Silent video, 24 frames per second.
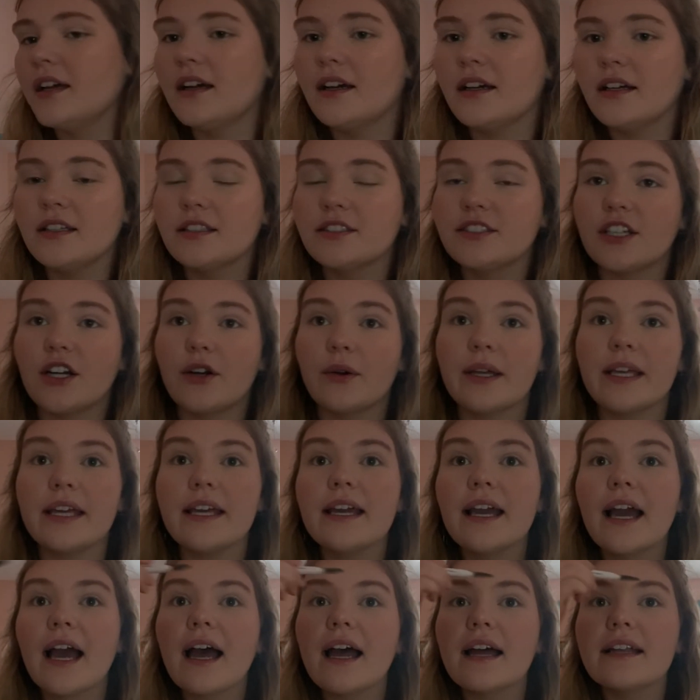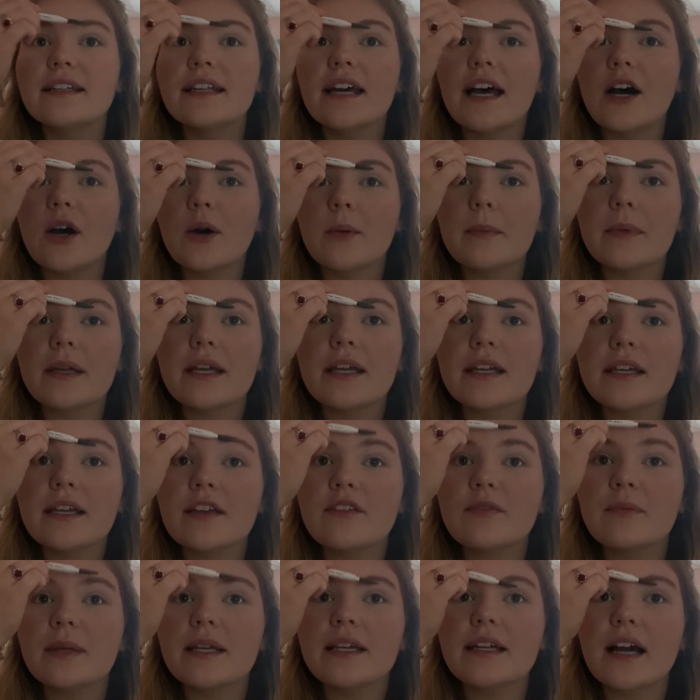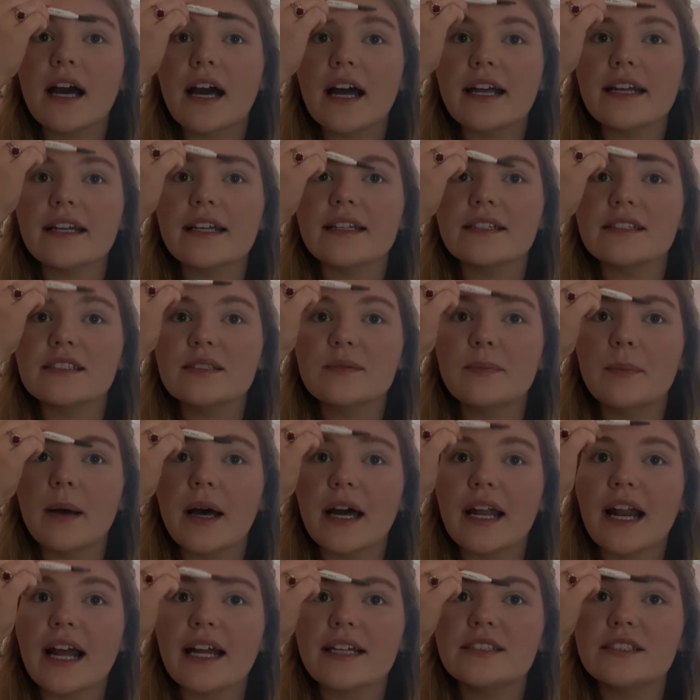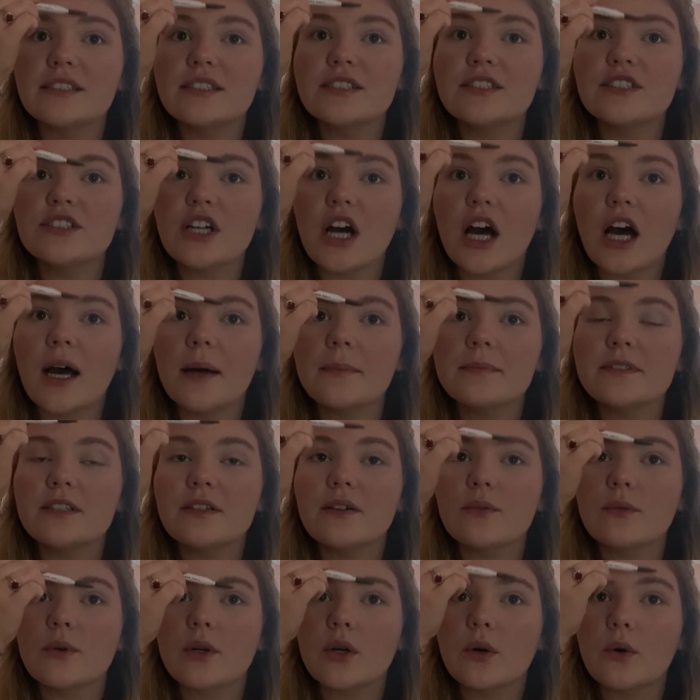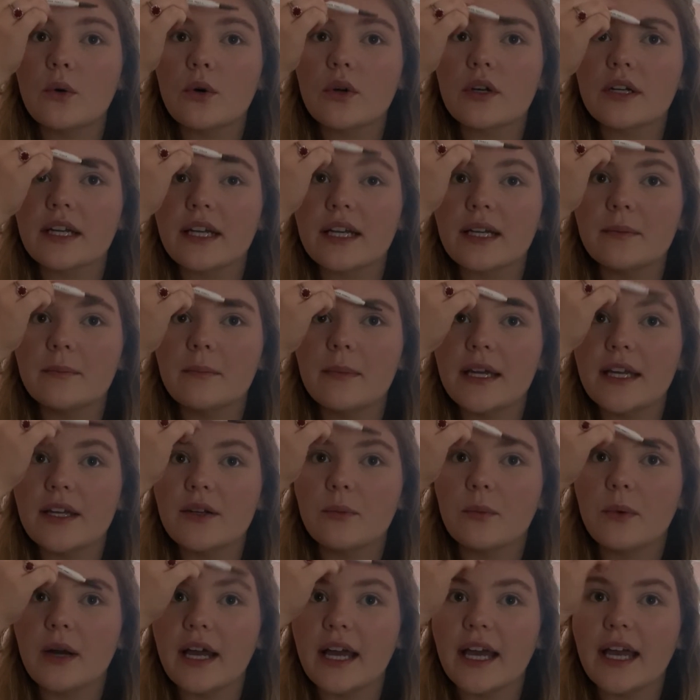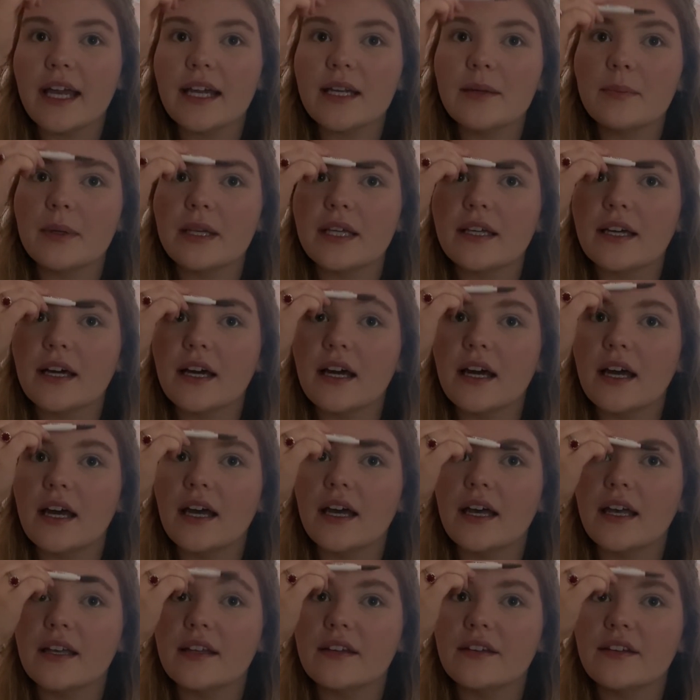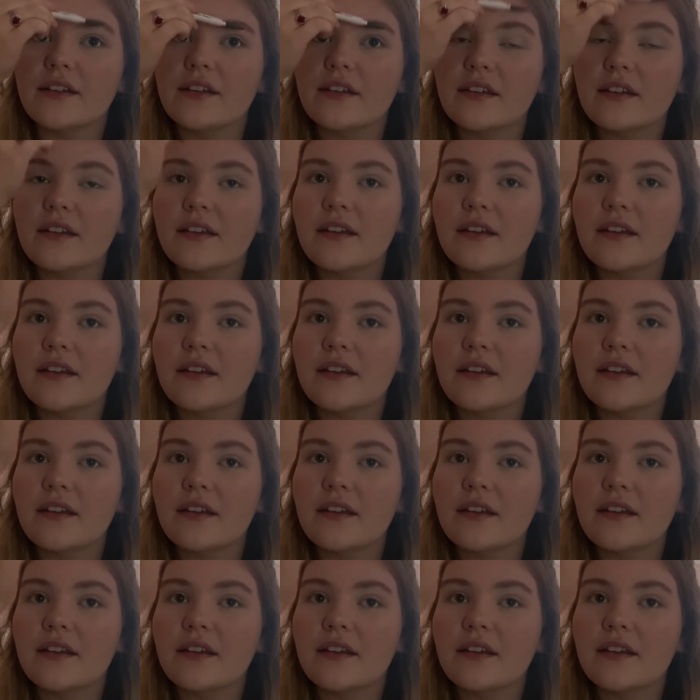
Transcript: so he had to help me and give me guidance, but I stopped recording midway because